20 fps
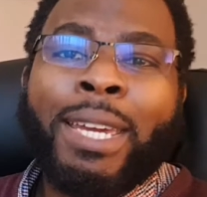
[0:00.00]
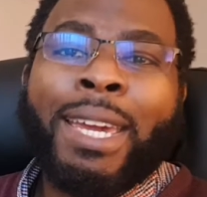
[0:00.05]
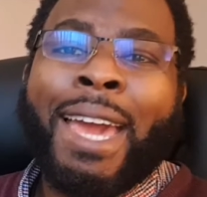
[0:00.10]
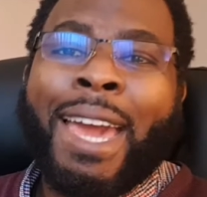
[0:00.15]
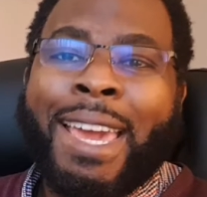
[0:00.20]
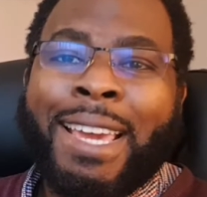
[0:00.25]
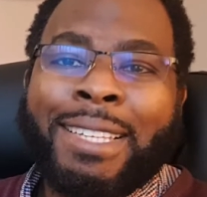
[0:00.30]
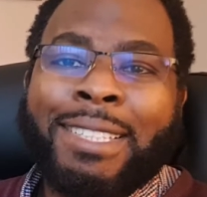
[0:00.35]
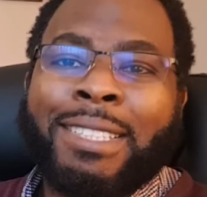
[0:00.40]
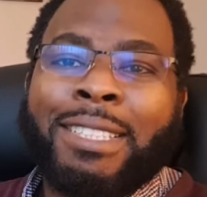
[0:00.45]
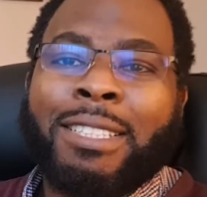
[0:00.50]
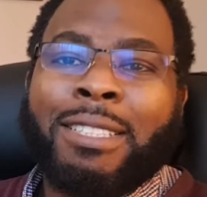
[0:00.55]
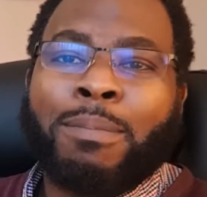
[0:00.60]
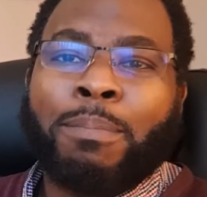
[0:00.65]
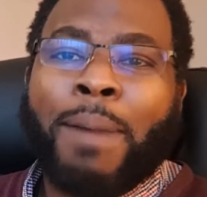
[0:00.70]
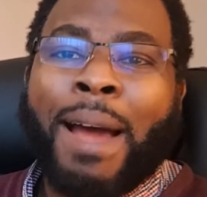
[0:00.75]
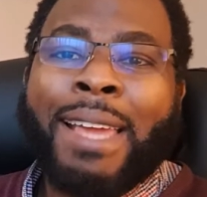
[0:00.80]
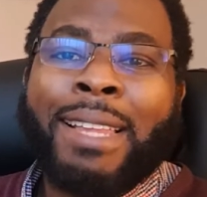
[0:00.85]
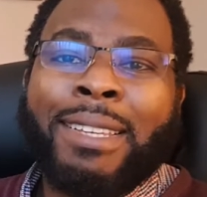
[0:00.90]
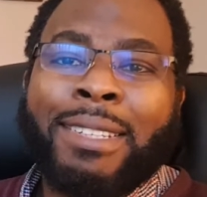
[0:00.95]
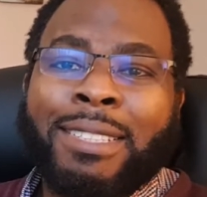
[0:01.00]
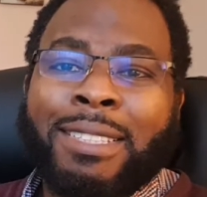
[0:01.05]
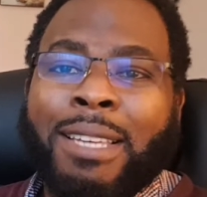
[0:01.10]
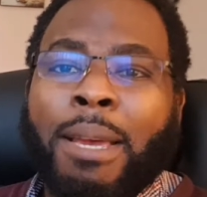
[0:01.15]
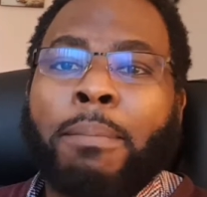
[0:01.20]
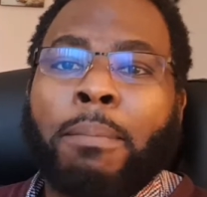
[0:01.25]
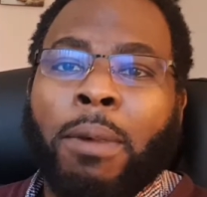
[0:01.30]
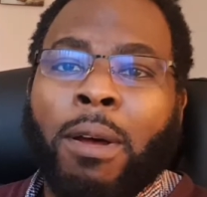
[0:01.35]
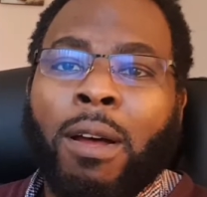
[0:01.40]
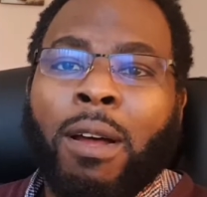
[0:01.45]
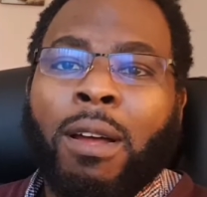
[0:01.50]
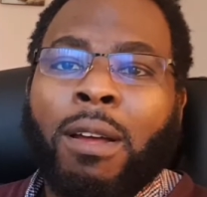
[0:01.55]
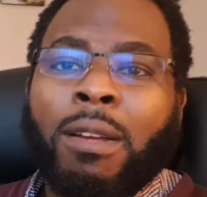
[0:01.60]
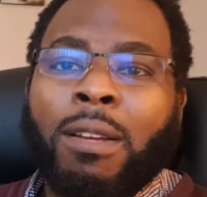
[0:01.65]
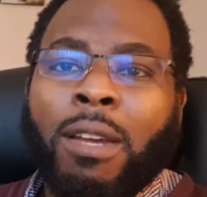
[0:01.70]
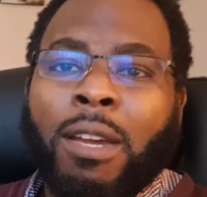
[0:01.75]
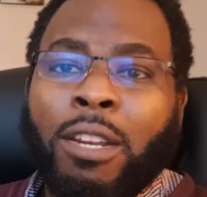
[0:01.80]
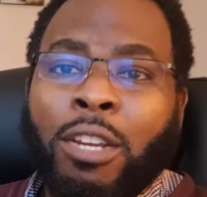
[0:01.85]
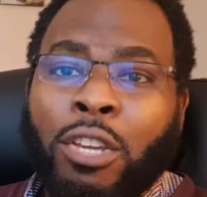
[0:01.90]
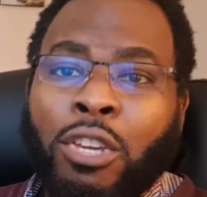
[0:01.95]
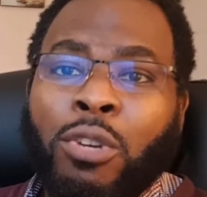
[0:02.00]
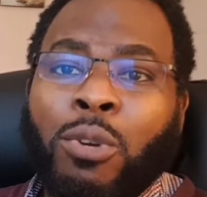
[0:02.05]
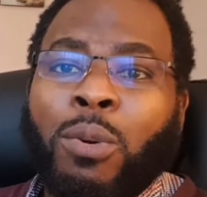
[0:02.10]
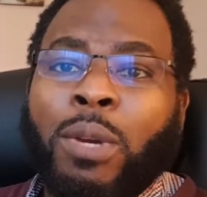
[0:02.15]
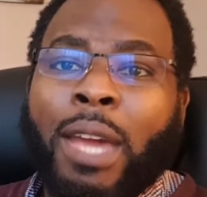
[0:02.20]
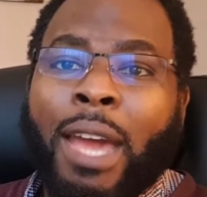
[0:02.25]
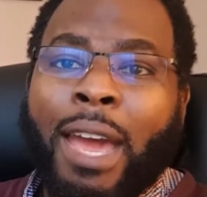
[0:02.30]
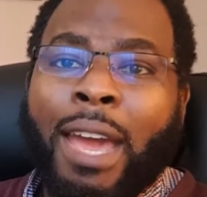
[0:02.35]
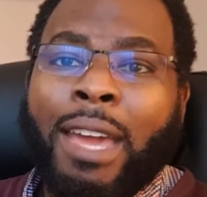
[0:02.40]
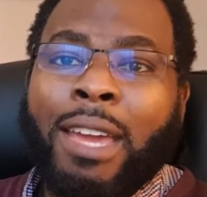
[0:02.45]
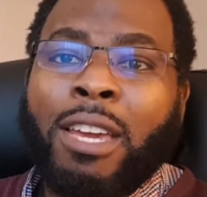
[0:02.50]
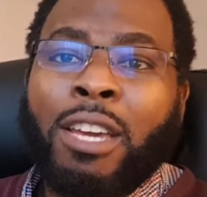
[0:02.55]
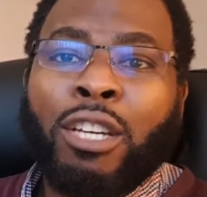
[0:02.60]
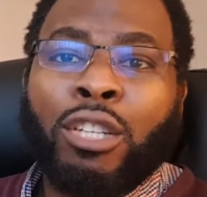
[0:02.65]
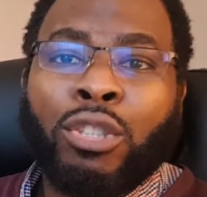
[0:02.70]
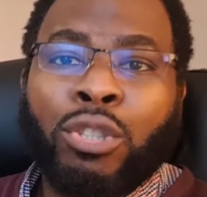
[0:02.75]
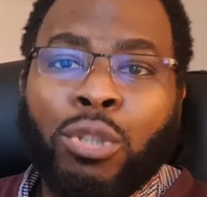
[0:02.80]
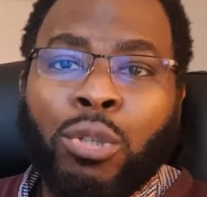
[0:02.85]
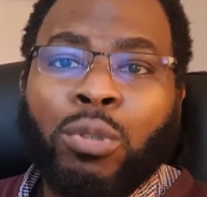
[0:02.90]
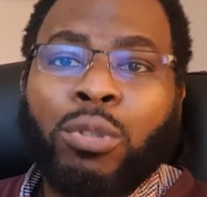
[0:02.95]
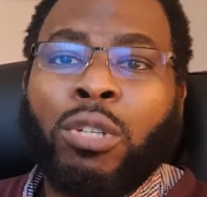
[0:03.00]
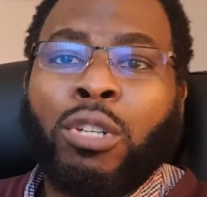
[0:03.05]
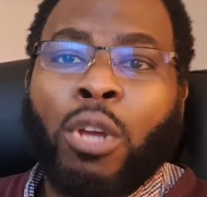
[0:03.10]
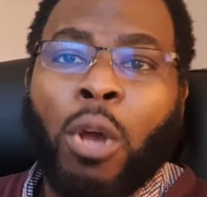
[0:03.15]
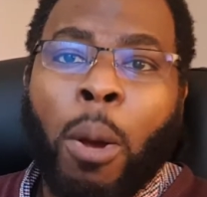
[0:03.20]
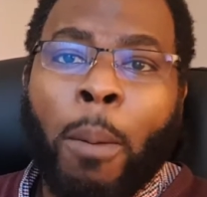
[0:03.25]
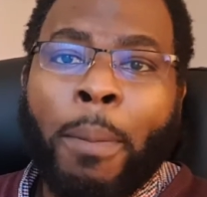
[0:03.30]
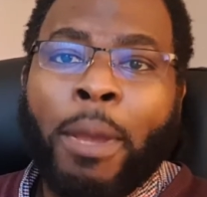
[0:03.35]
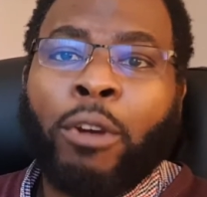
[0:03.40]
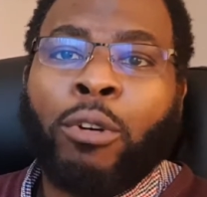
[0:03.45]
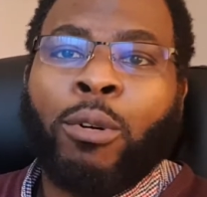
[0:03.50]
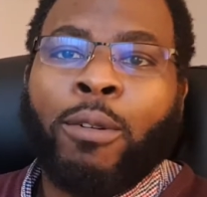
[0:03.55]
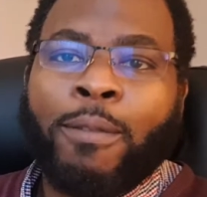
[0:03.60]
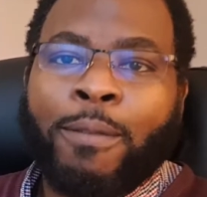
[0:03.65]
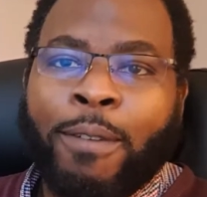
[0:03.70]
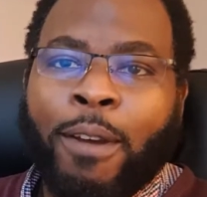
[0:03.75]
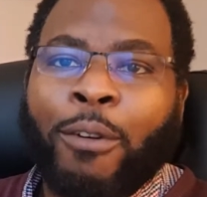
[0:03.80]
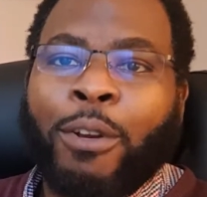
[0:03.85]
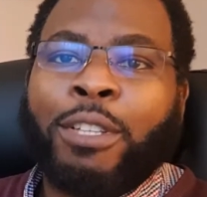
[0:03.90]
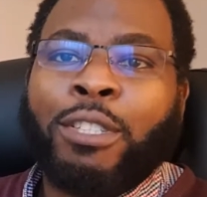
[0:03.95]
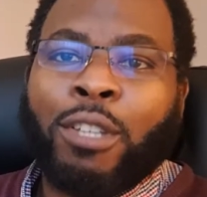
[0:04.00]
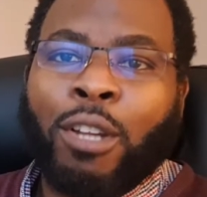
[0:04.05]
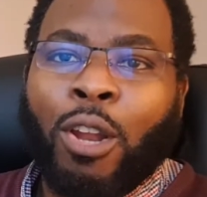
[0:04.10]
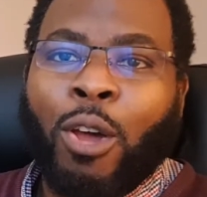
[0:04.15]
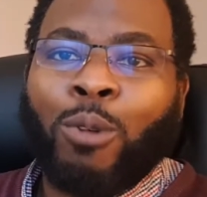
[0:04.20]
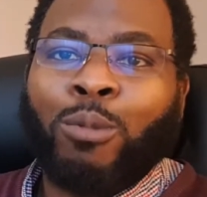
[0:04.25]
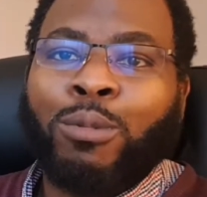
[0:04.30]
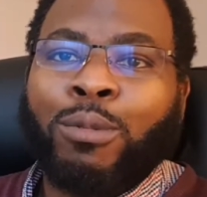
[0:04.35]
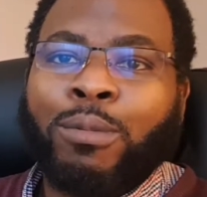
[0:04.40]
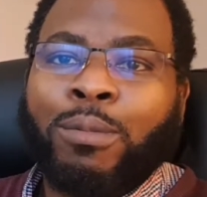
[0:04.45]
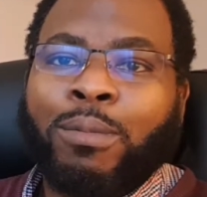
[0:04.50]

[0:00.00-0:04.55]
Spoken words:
cases by December in the UK due to the Omicron variant alone.